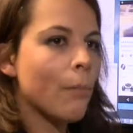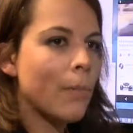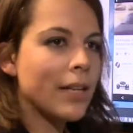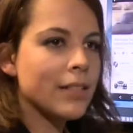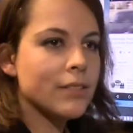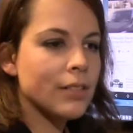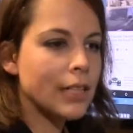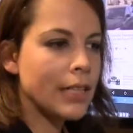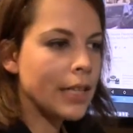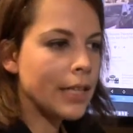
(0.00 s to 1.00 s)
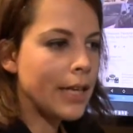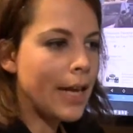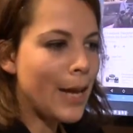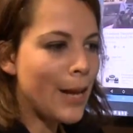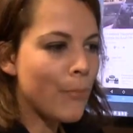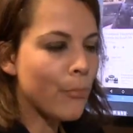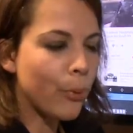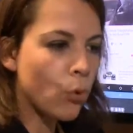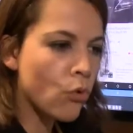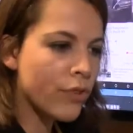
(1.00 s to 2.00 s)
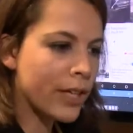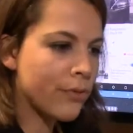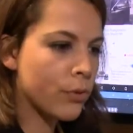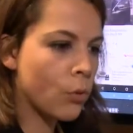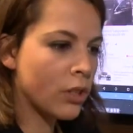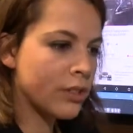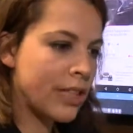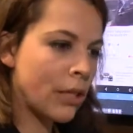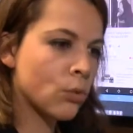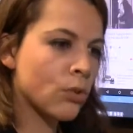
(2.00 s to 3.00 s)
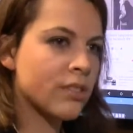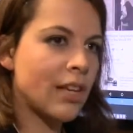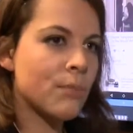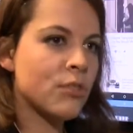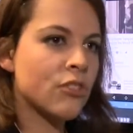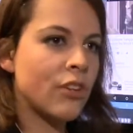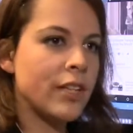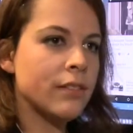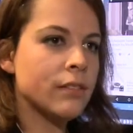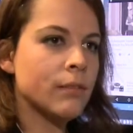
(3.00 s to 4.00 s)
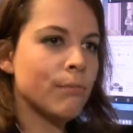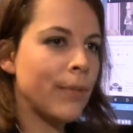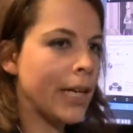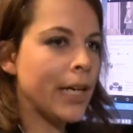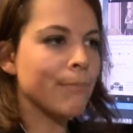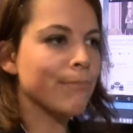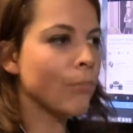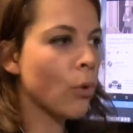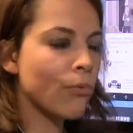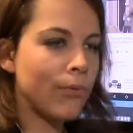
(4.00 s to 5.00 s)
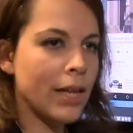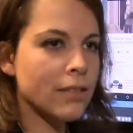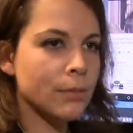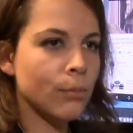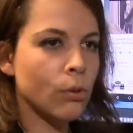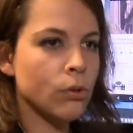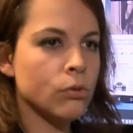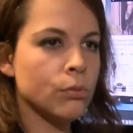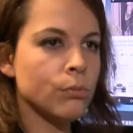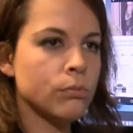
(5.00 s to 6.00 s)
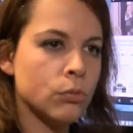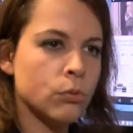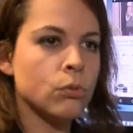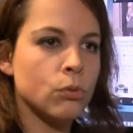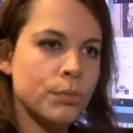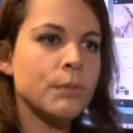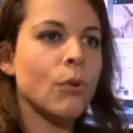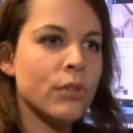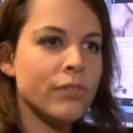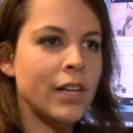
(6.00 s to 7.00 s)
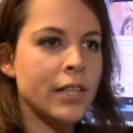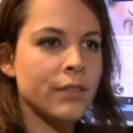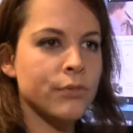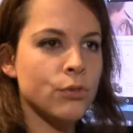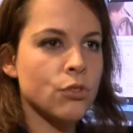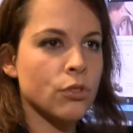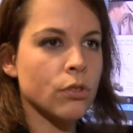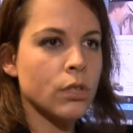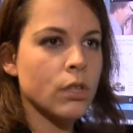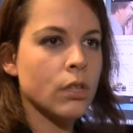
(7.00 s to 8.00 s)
but it's really improving, if you will, the network substrate, making it more flexible to be modified in the future.